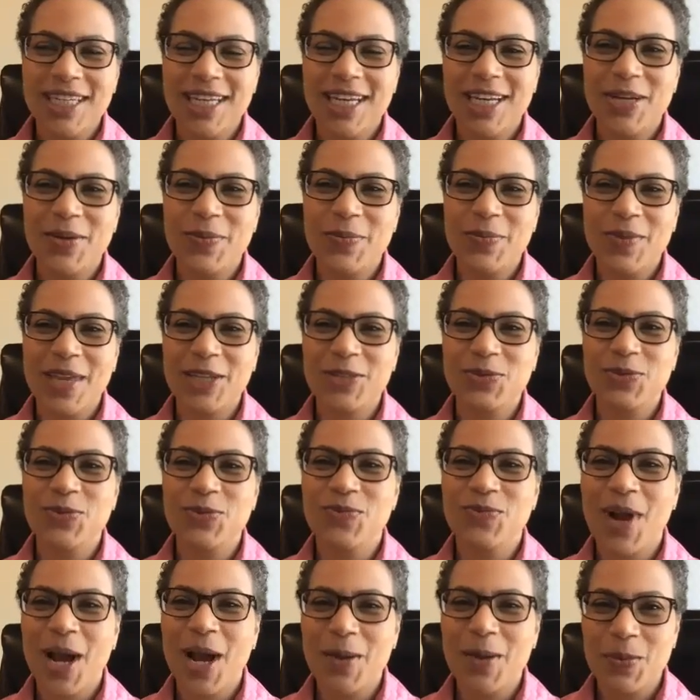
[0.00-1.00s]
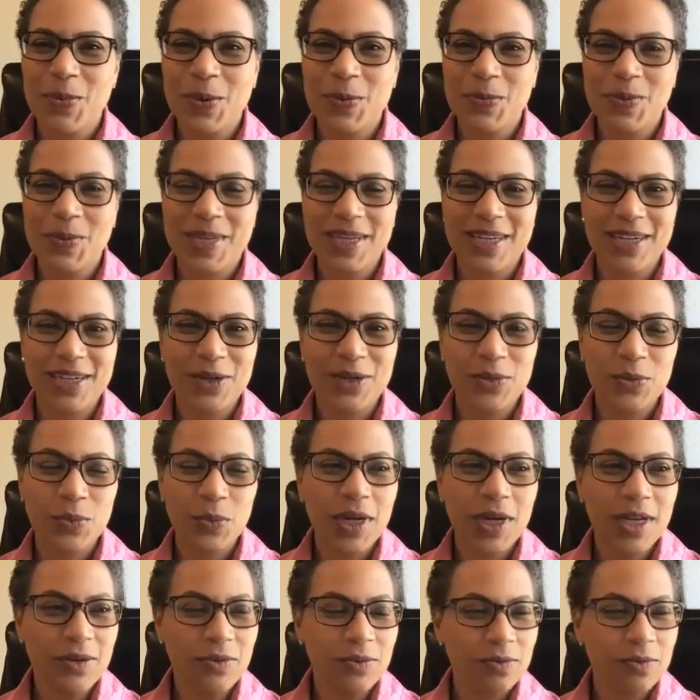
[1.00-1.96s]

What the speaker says: as we wrap up here, what